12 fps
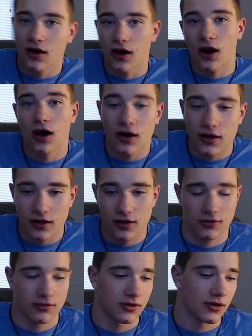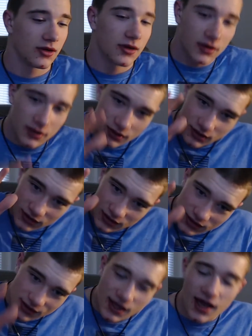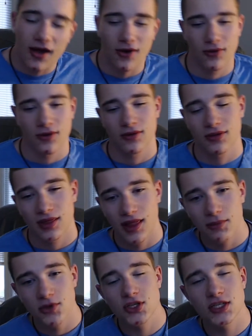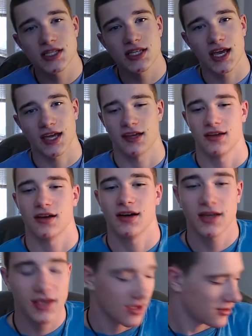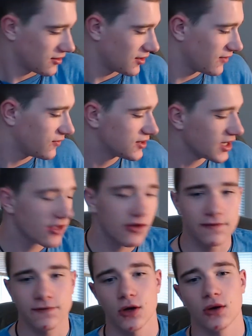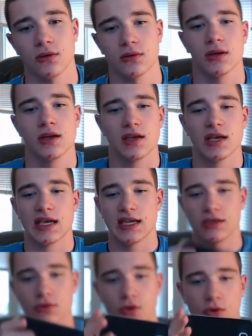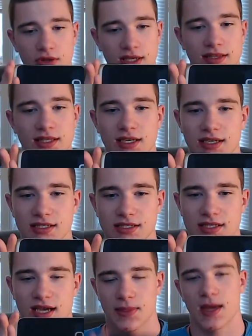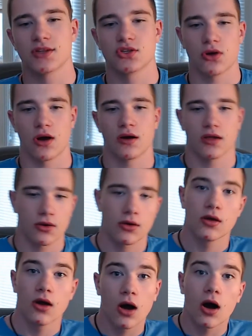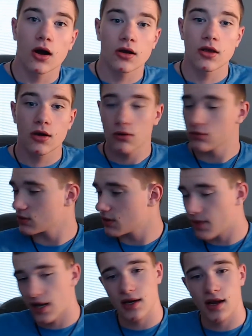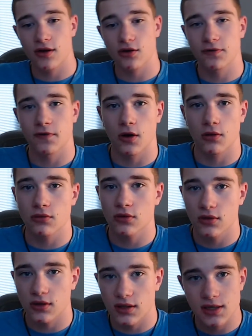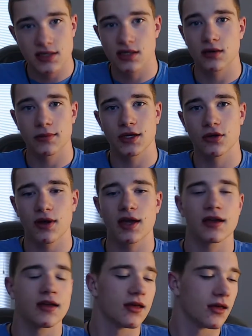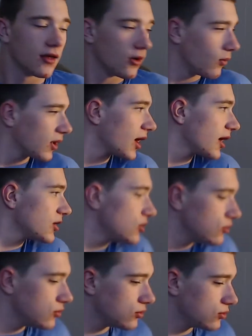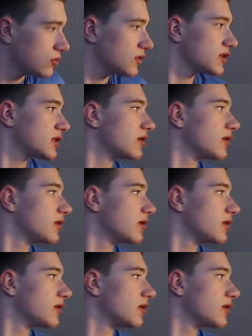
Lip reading: Audio. Now, let me just say, again, if you take your phone and you record like this, and that's your audio. Audio, depending on your phone, is going to be great. When I used